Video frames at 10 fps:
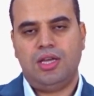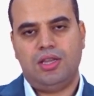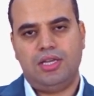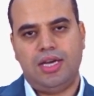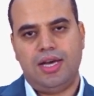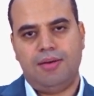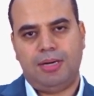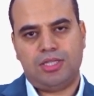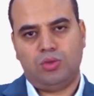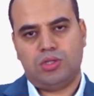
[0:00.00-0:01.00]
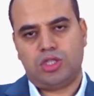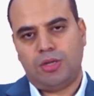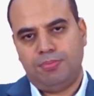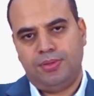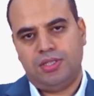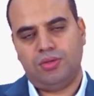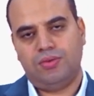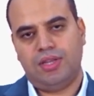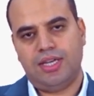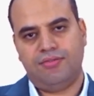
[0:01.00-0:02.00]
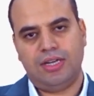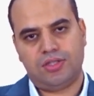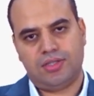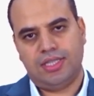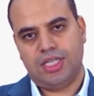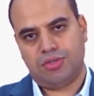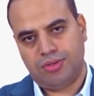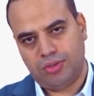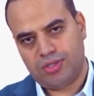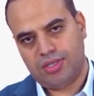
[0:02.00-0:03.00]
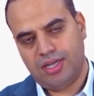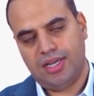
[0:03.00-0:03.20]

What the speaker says: the air particles stop, so their velocity is reduced,